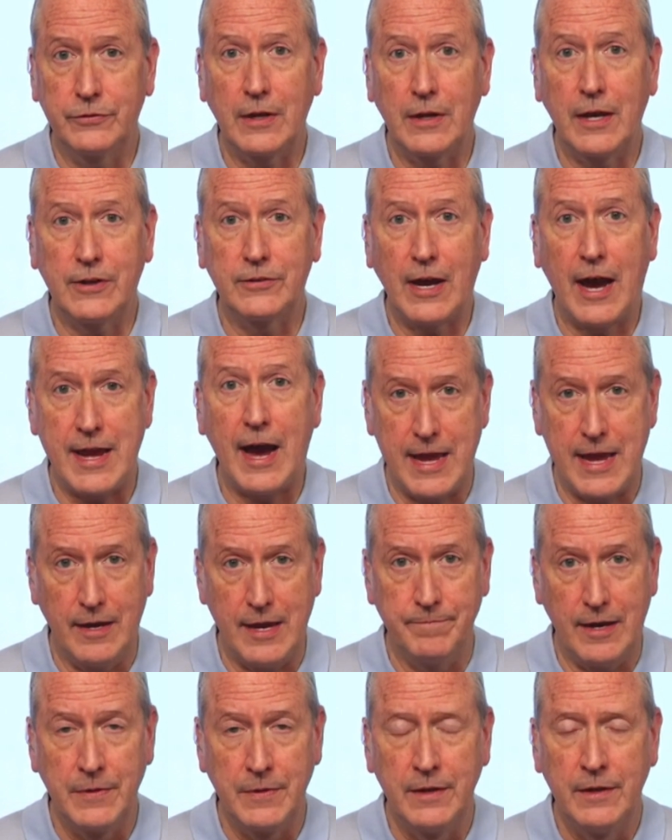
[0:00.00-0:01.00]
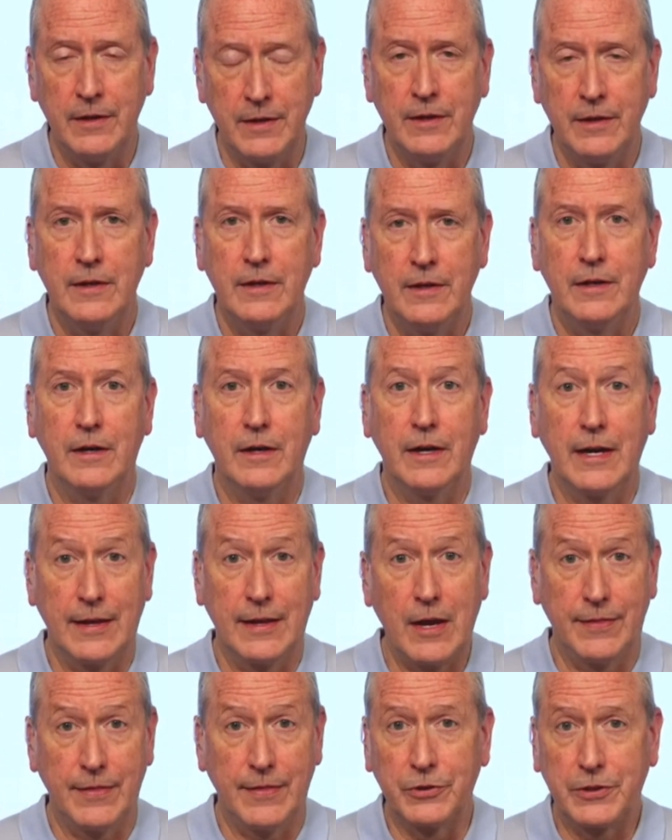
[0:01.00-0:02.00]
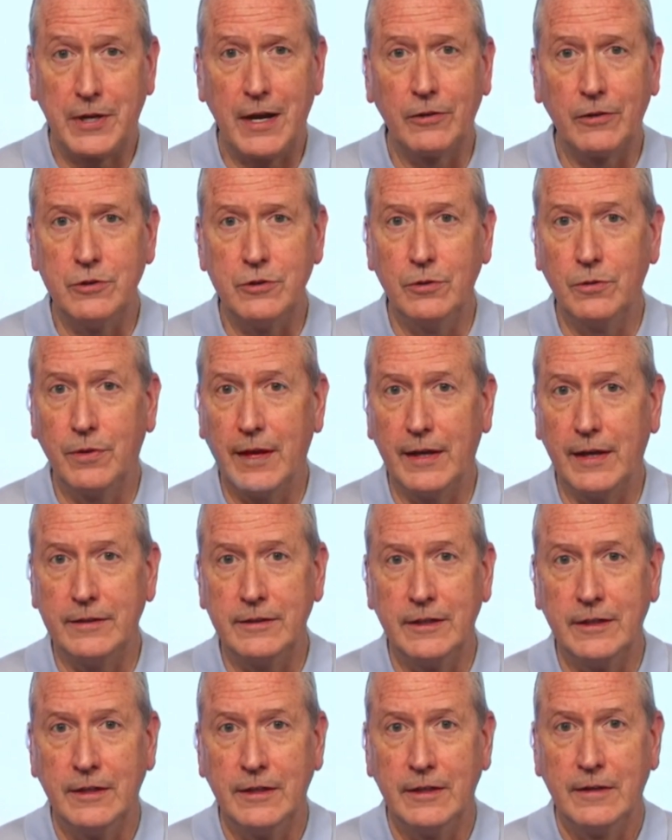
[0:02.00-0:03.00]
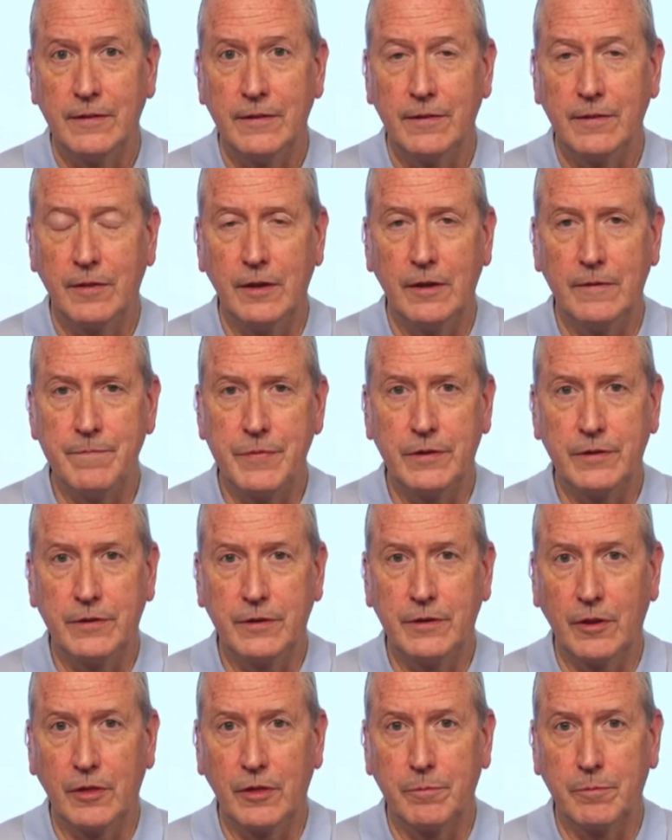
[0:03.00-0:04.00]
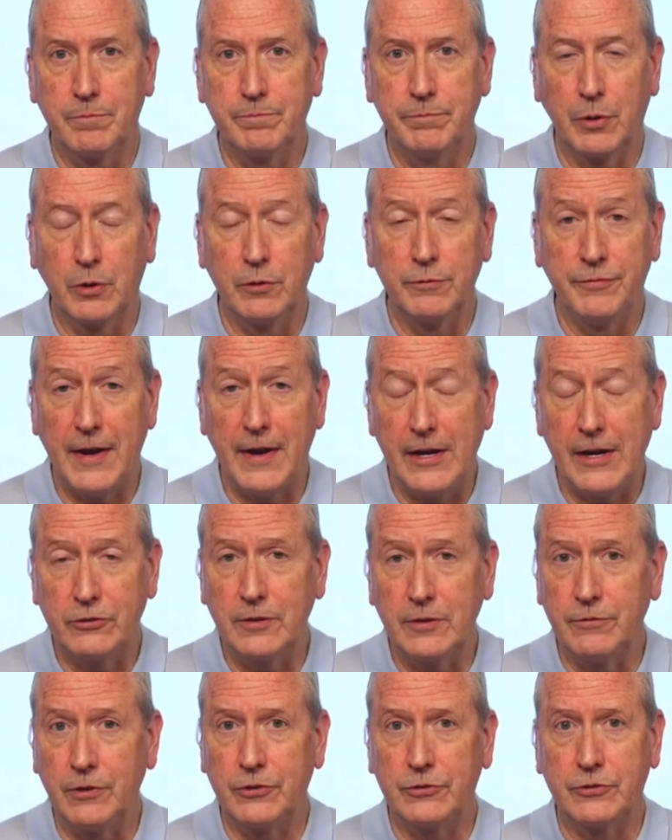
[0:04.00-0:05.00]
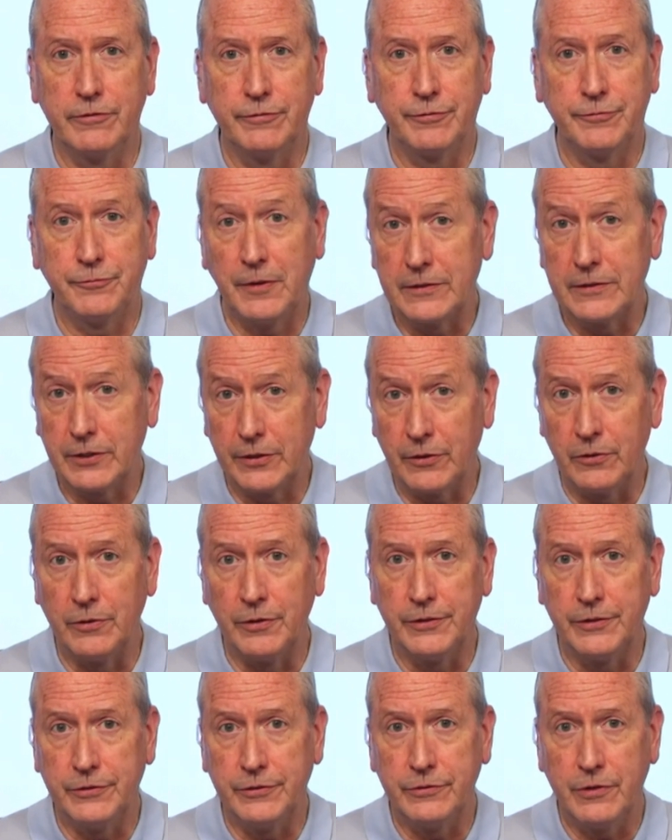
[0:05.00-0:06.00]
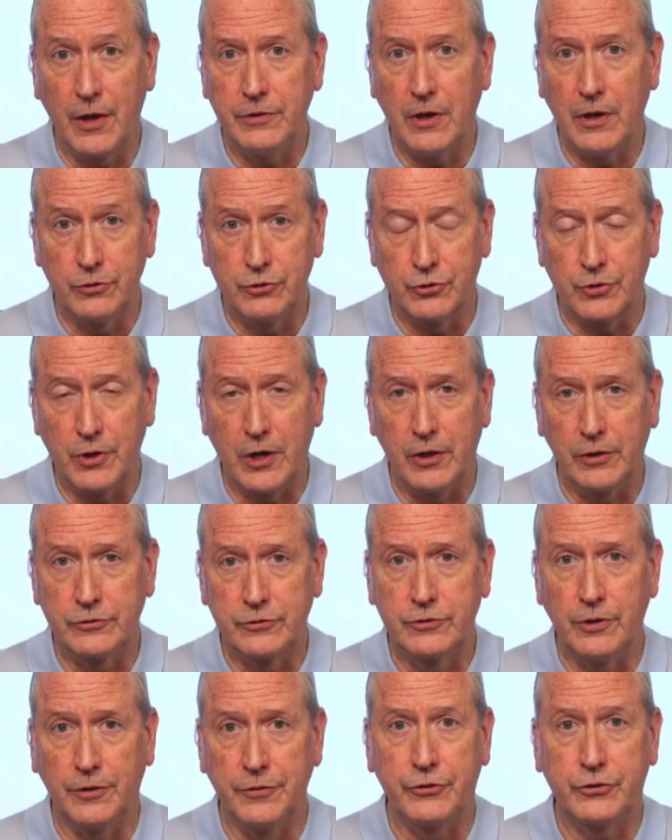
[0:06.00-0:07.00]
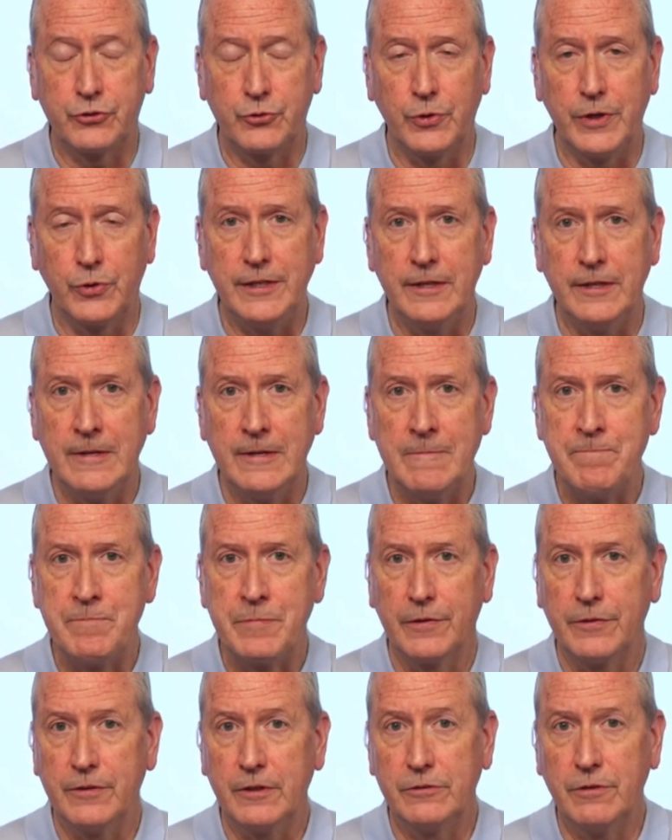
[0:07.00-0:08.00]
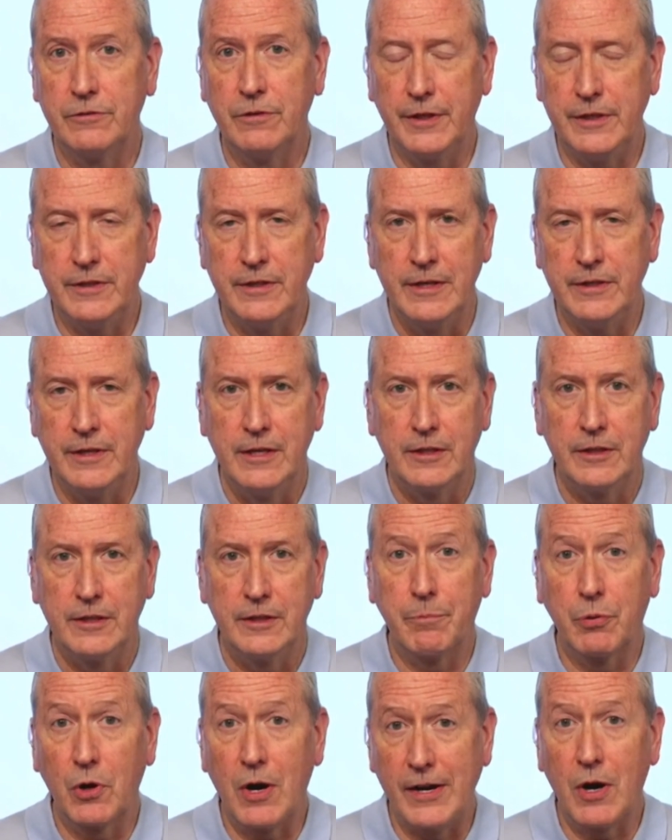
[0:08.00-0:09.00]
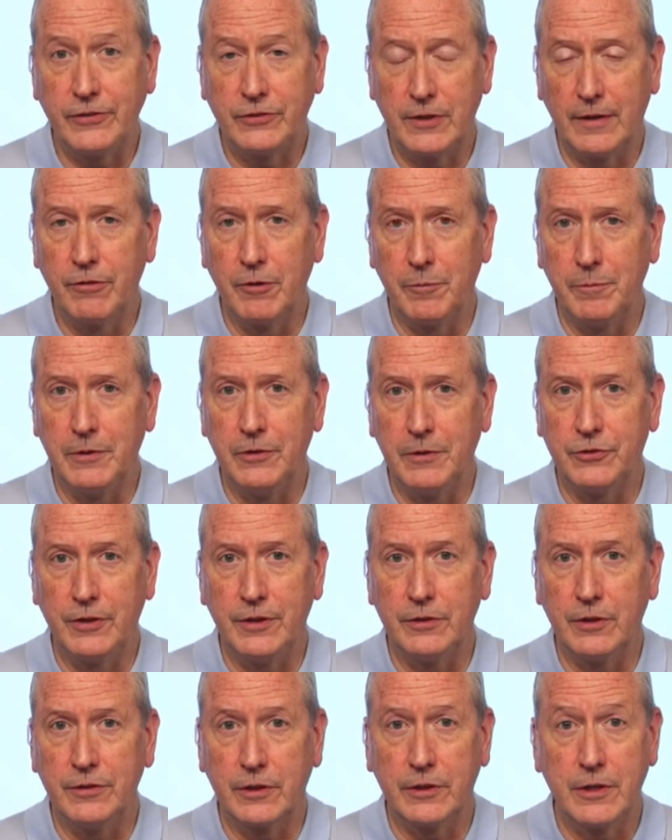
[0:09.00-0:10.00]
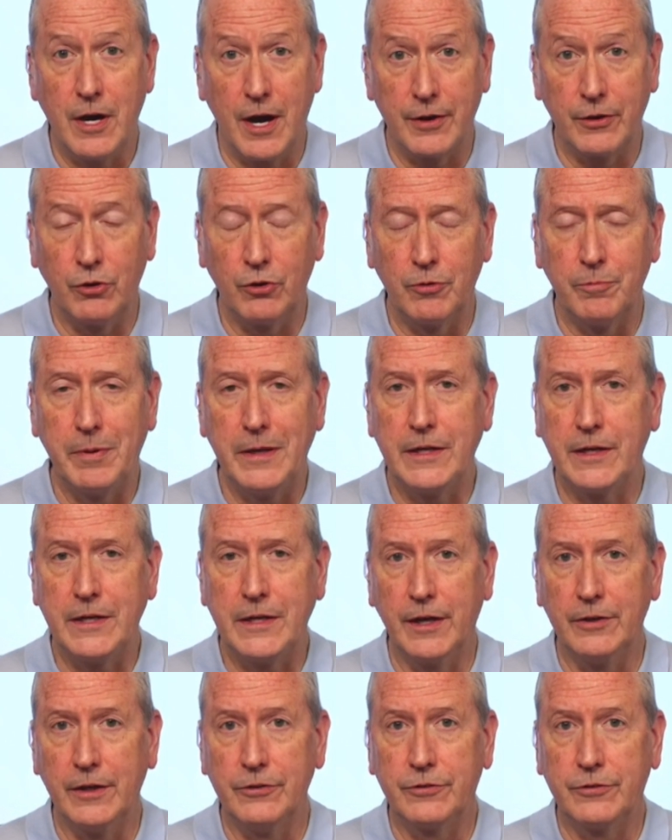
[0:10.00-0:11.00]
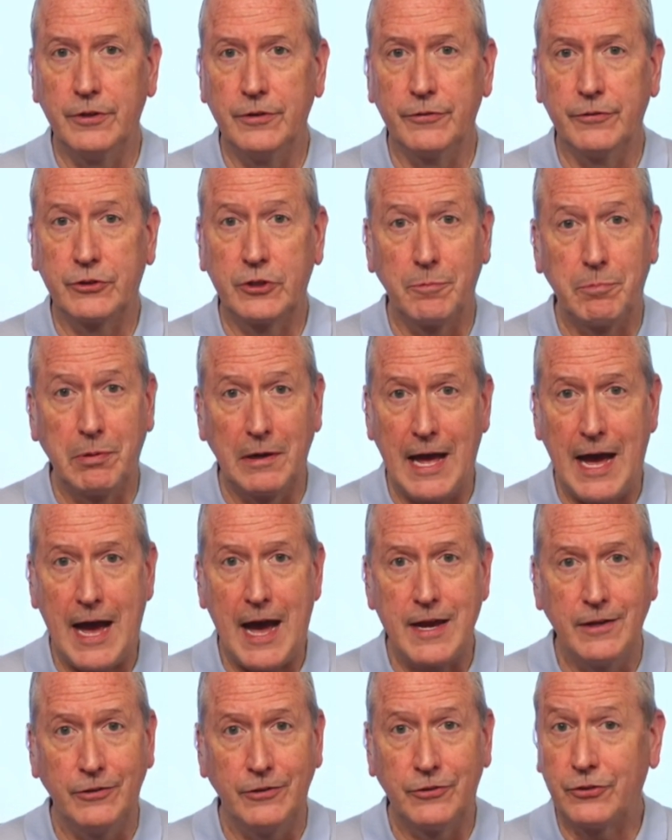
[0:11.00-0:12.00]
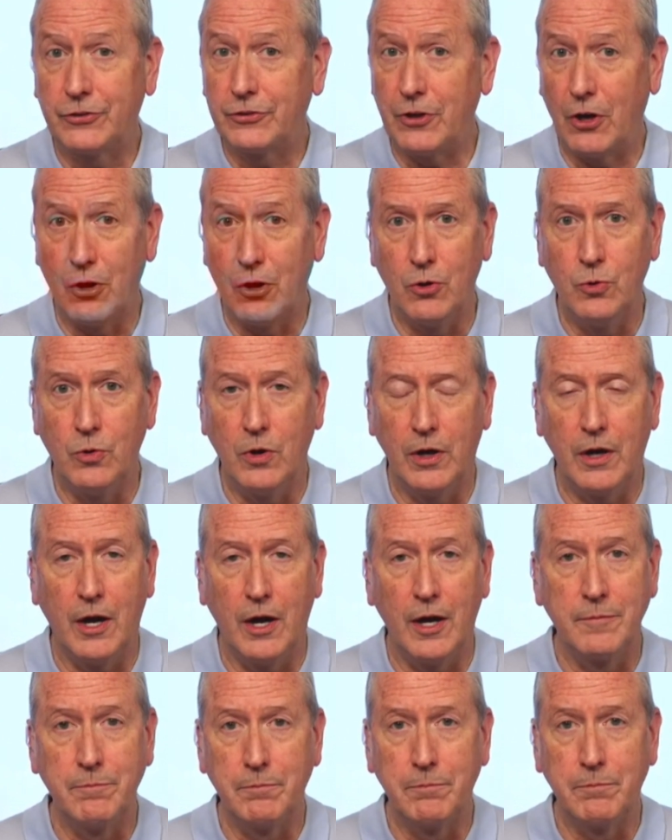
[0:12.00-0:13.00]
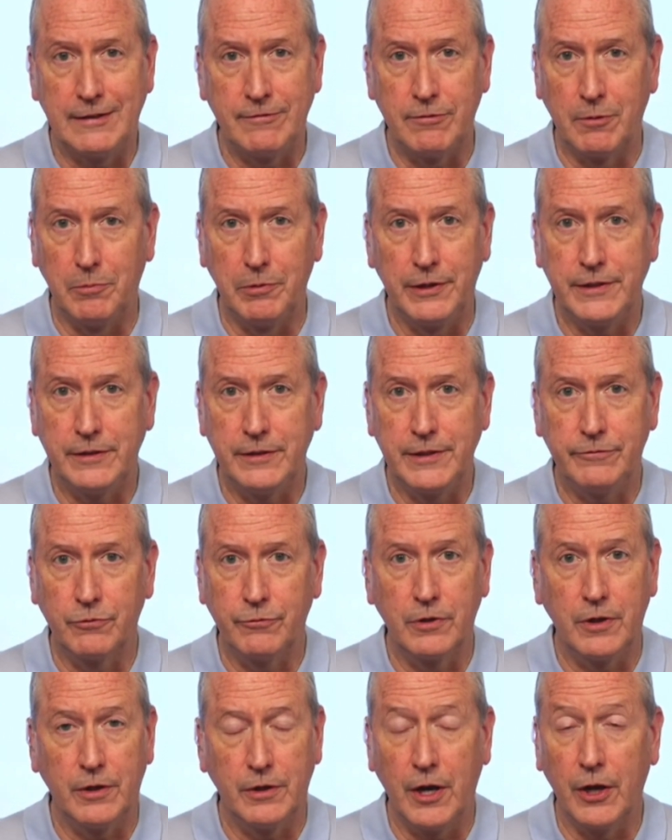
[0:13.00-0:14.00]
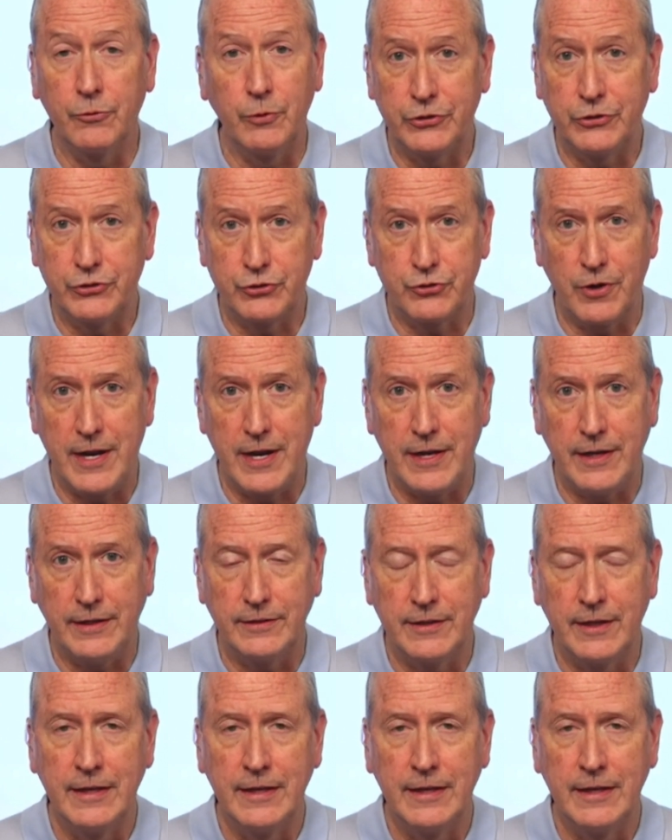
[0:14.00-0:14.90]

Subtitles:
as I am, and they will tell you that the pervasiveness of fentanyl and other drugs on the street, the price of them is in the gutter because the supply is so unbelievably unrestrained,